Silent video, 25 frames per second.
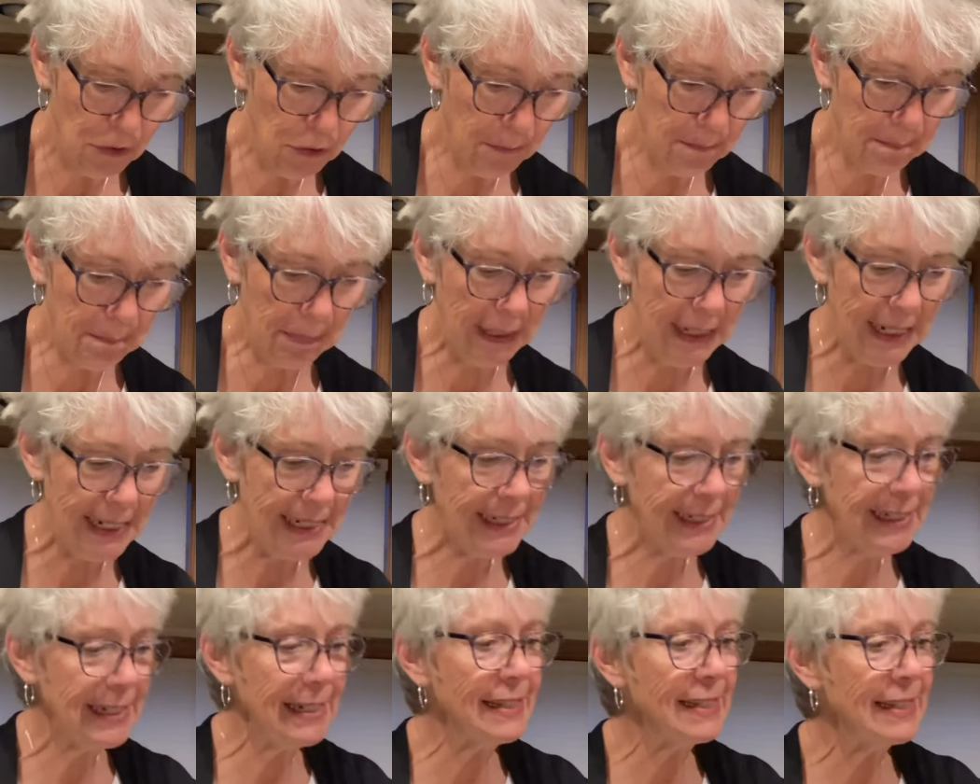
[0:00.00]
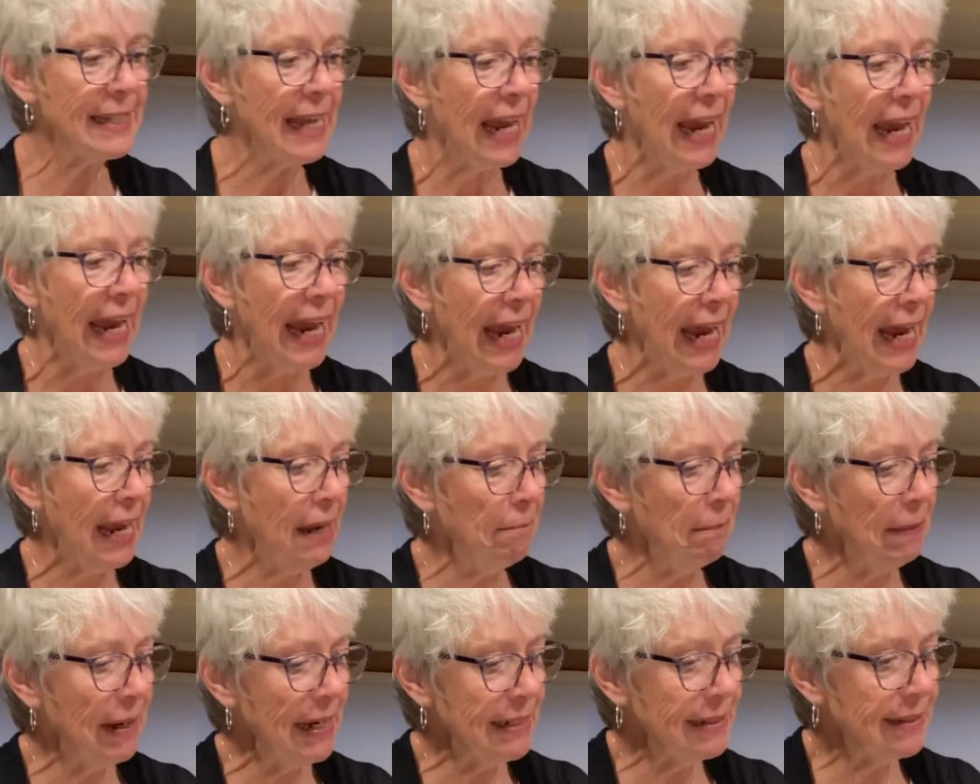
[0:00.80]
places, and
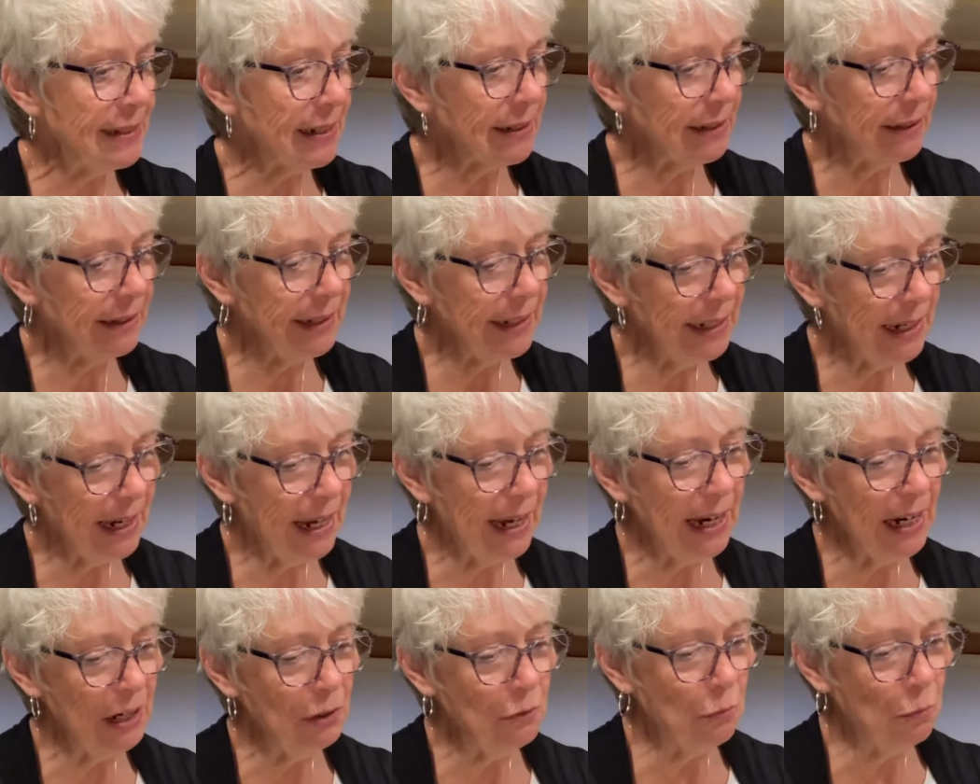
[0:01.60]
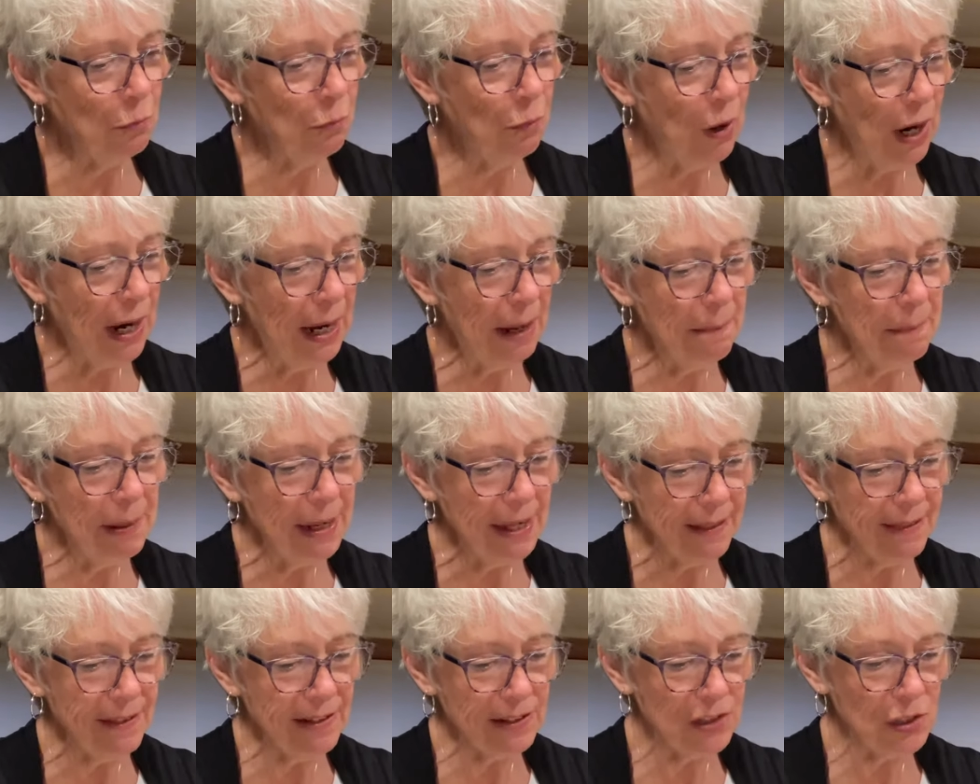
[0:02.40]
basically I
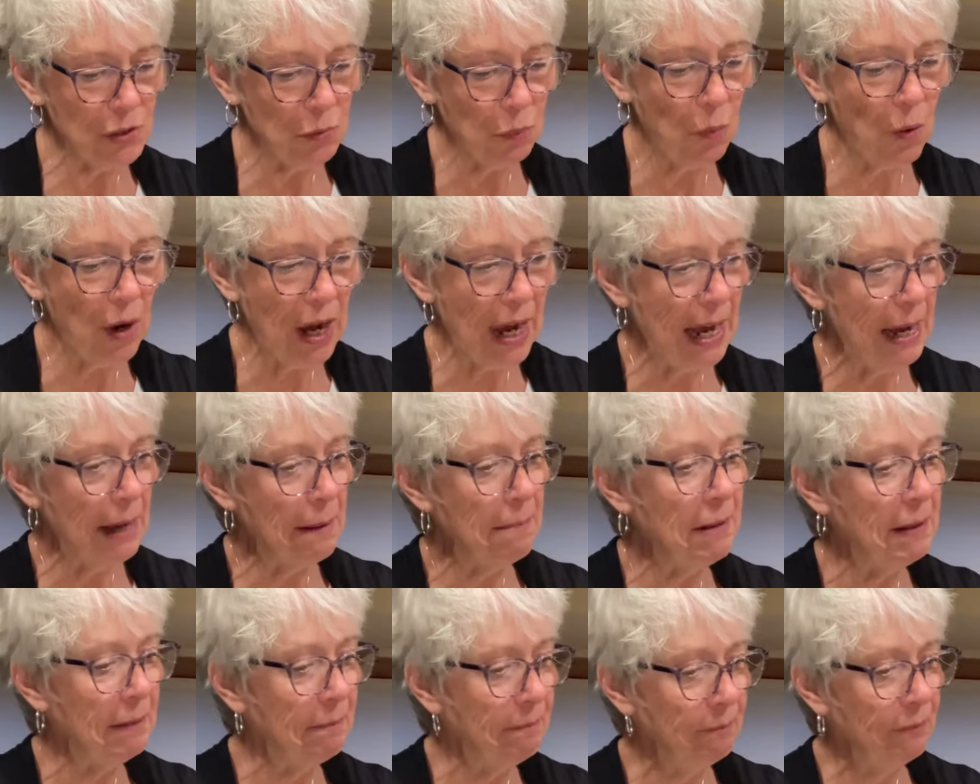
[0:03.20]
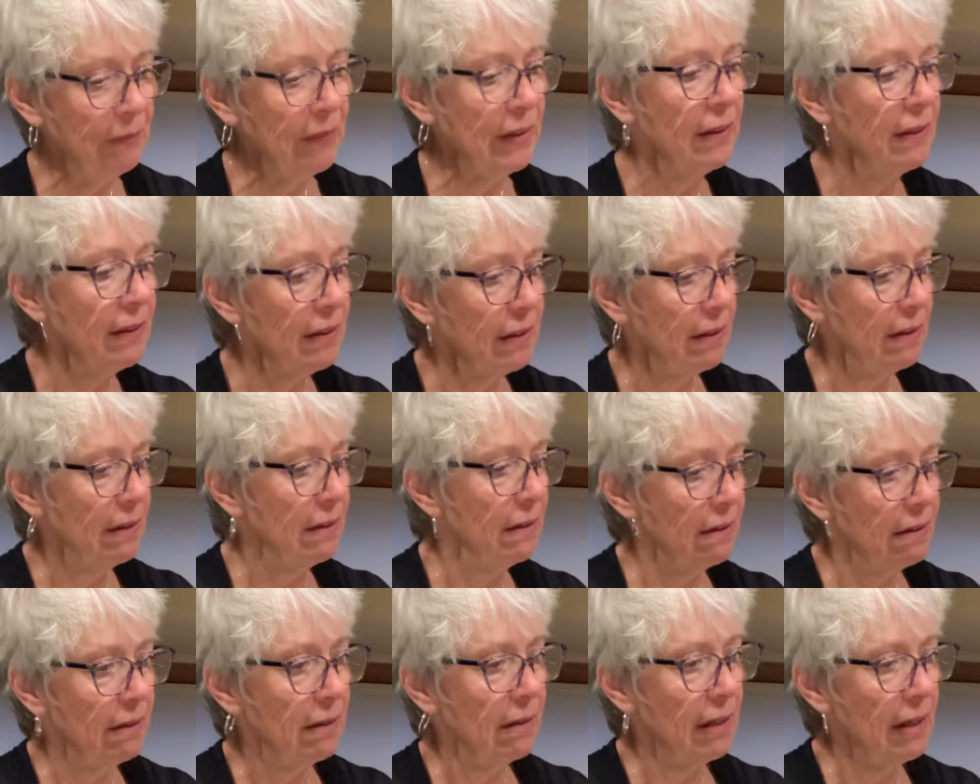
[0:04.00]
rub the swab
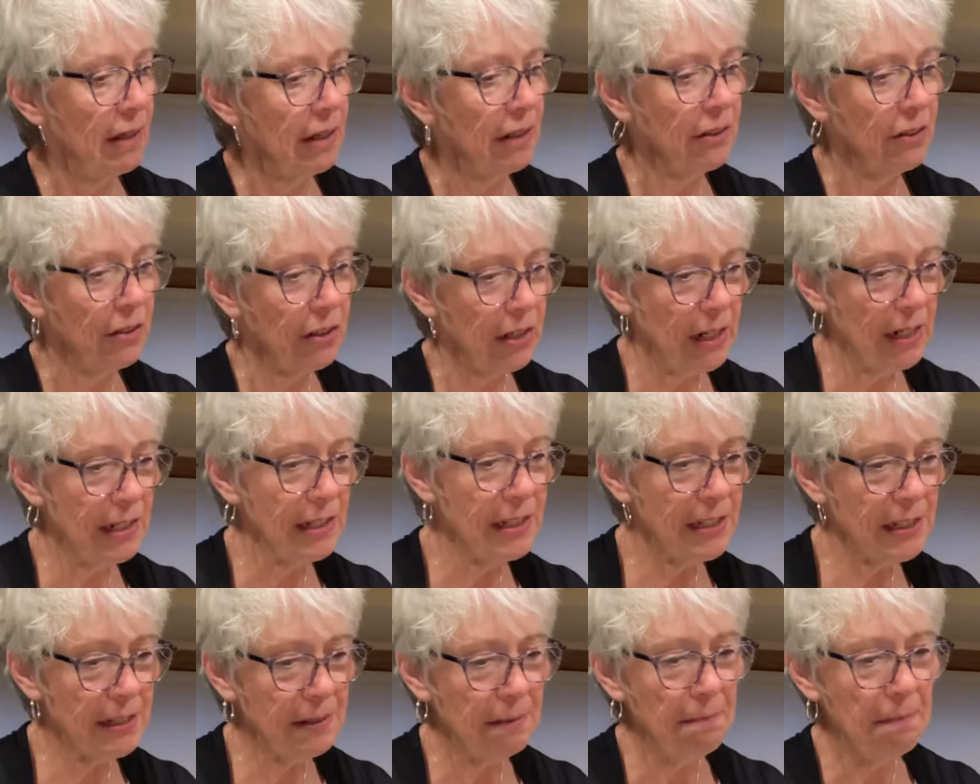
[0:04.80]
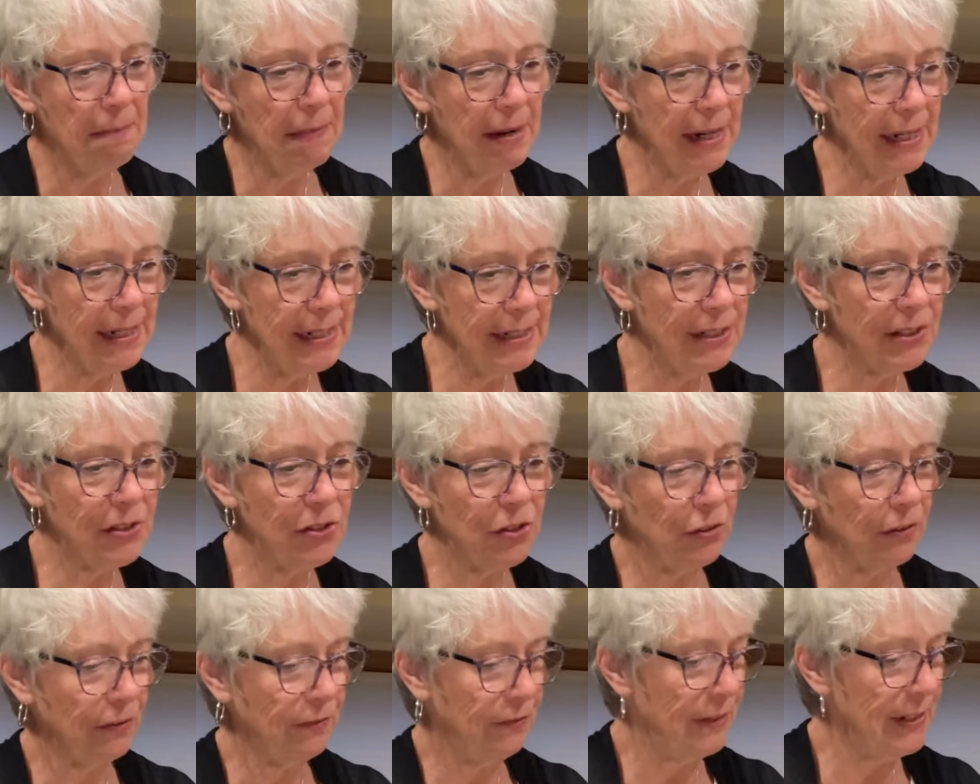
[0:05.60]
across my
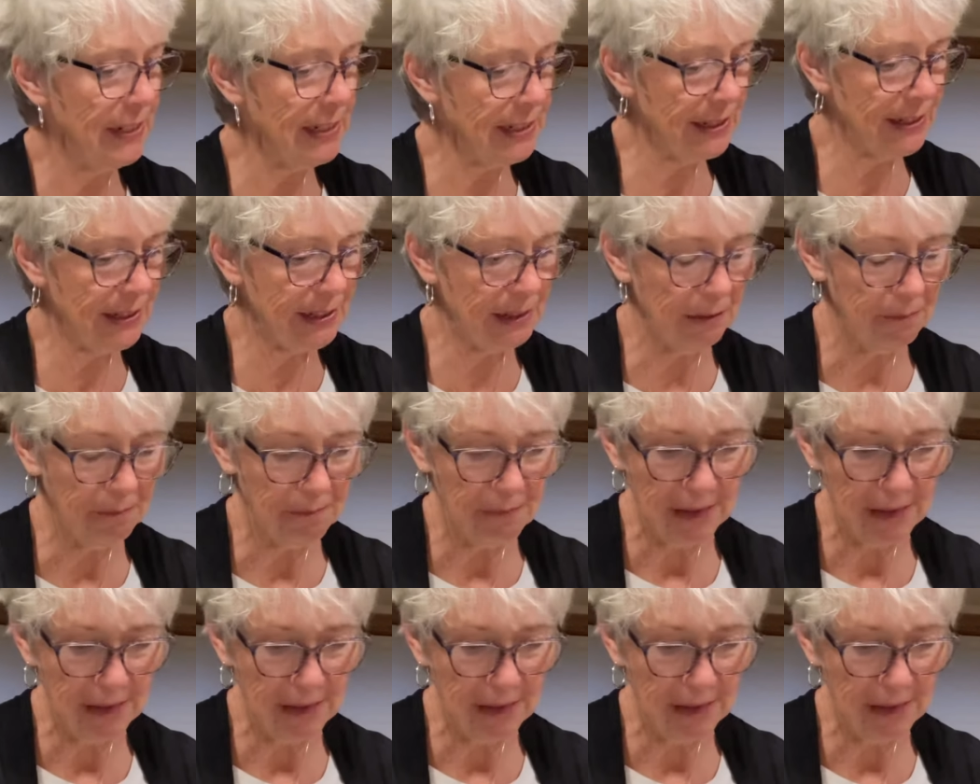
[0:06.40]
surface,